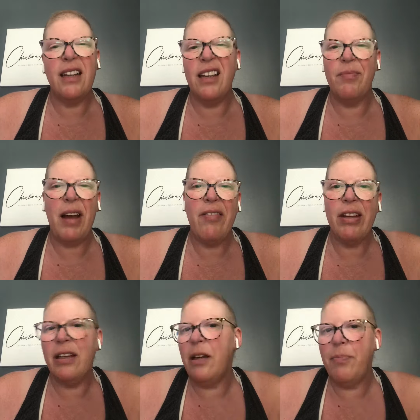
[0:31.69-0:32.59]
I'm not
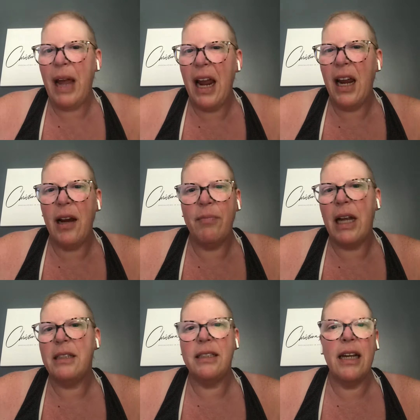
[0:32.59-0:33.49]
really in pain. I'm
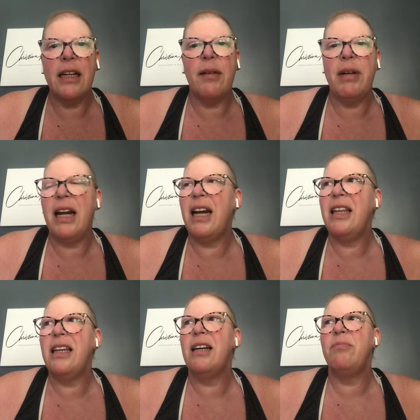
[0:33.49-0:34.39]
not sick. I'm not
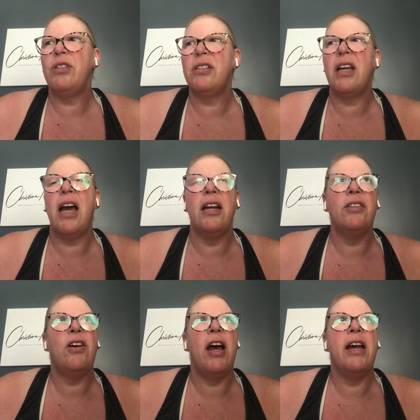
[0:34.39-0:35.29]
anything. I'm just kind of
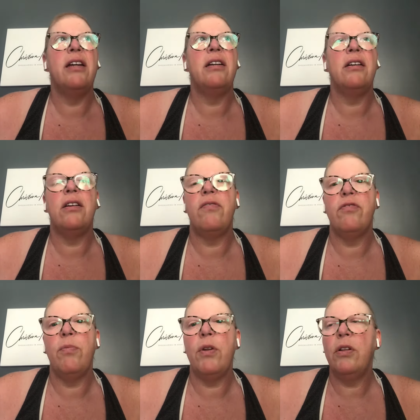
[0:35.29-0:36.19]
tired and
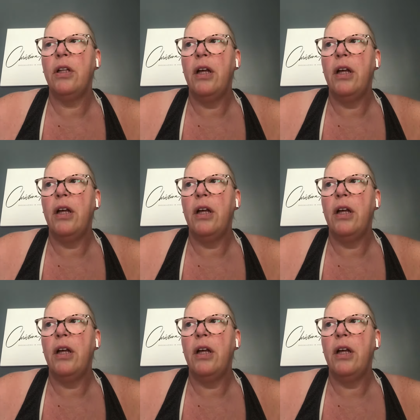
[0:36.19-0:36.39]
uncomfortable.